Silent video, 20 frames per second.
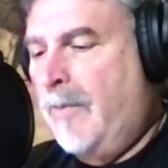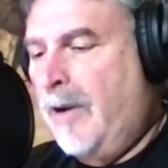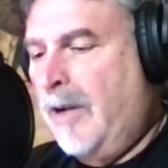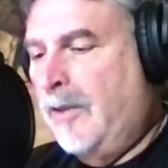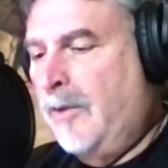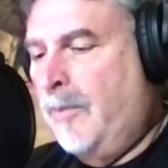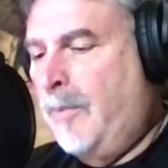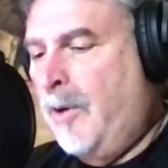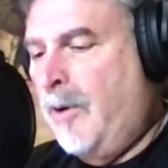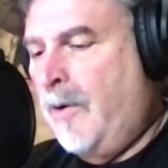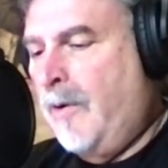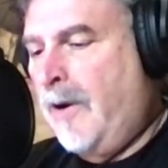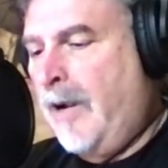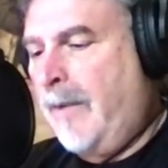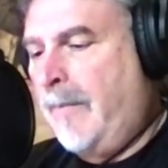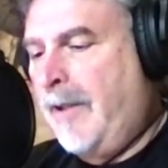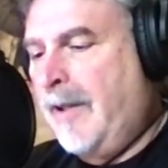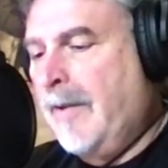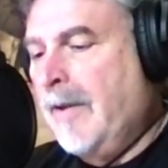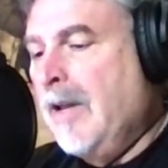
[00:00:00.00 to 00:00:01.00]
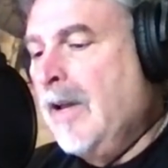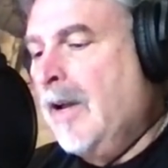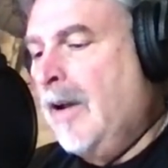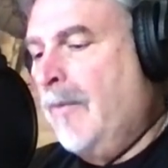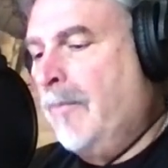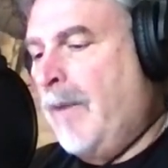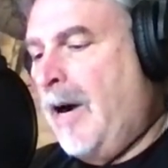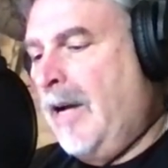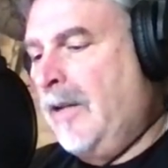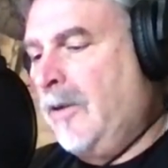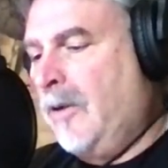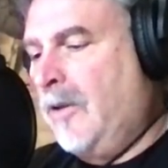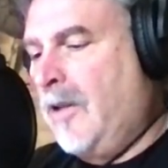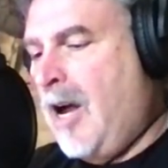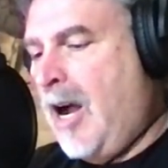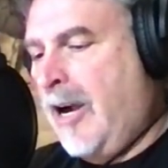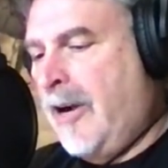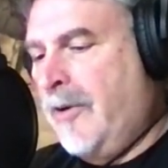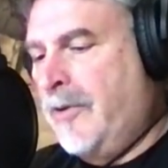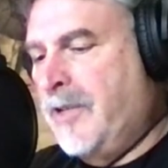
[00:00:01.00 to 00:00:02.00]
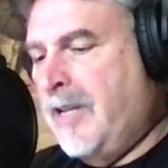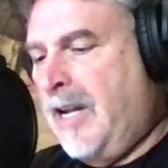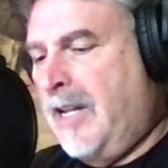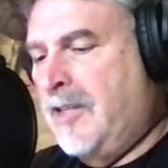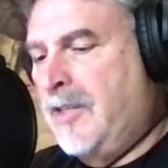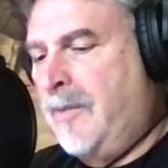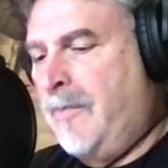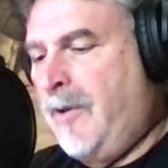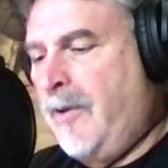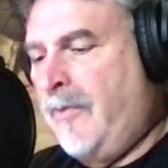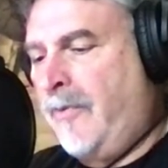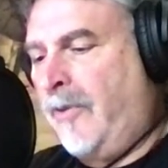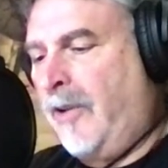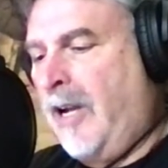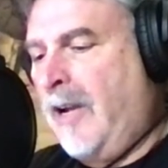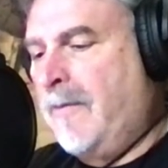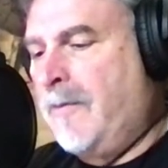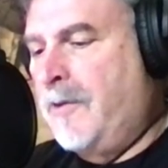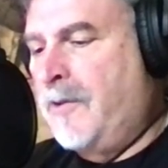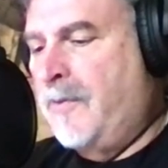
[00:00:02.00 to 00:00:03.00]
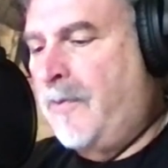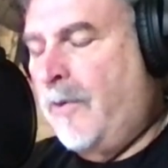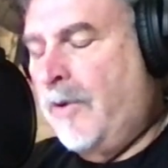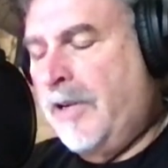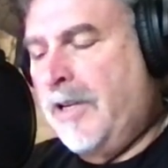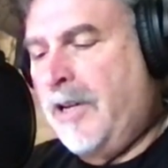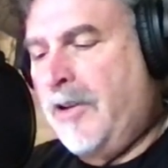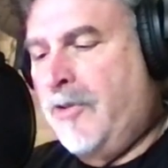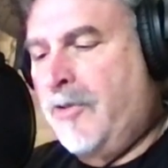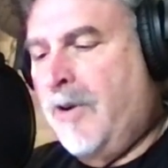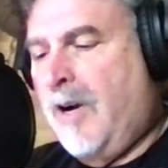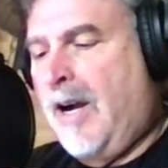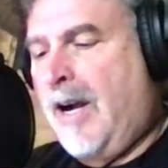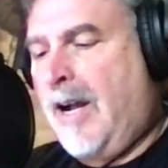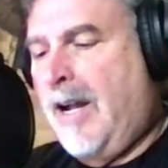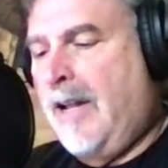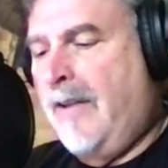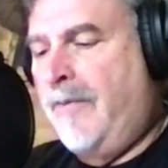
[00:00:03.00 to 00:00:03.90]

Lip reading: regular programming. Milo Locker's got some new flavors for you to try.